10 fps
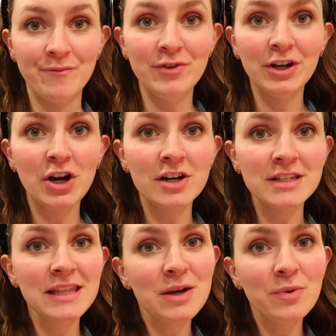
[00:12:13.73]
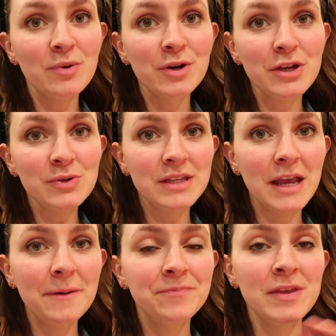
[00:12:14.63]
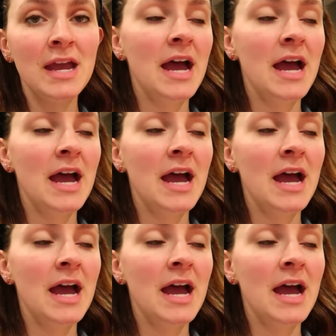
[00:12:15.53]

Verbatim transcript: infant car seat that we were using